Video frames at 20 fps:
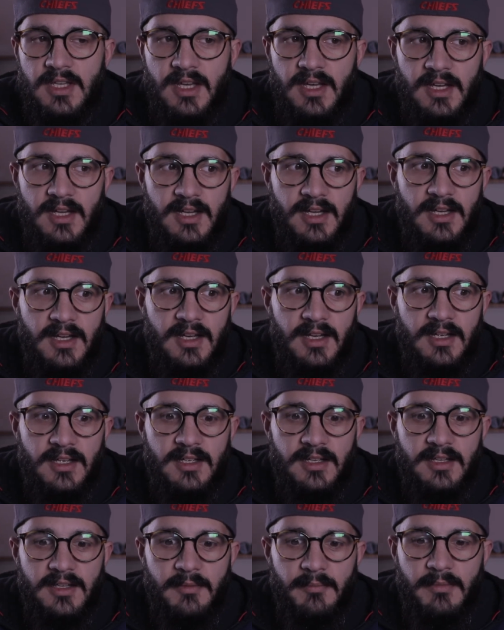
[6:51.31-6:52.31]
Uh,
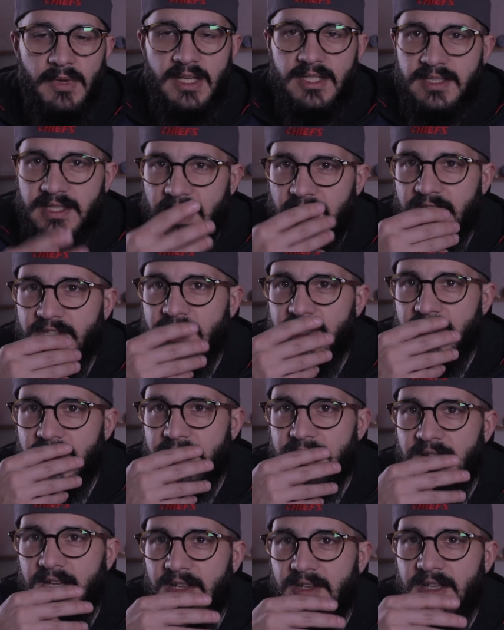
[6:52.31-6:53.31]
mustache
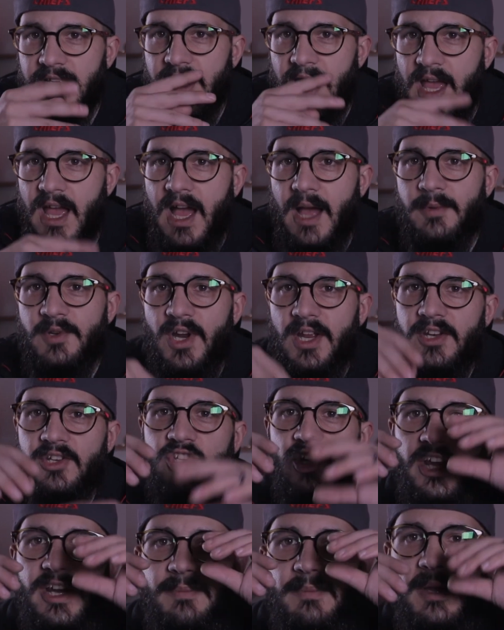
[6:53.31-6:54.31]
getting down, like, I'm trying to
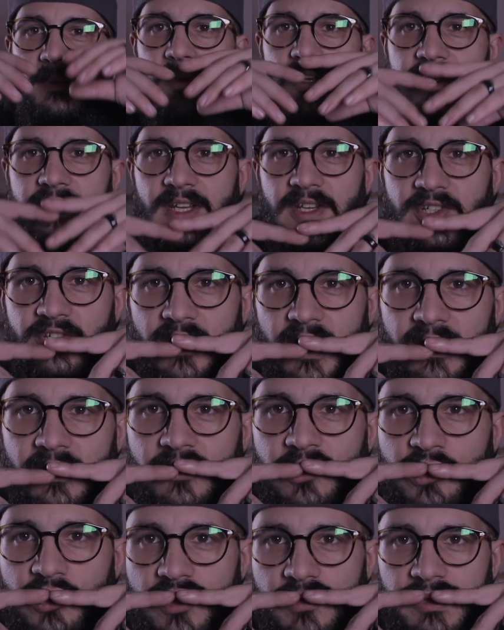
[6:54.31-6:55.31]
train my mustache, so I
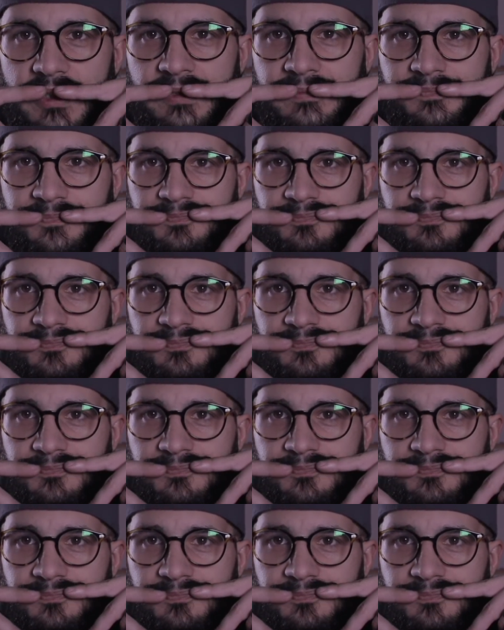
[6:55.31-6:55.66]
don't trim it.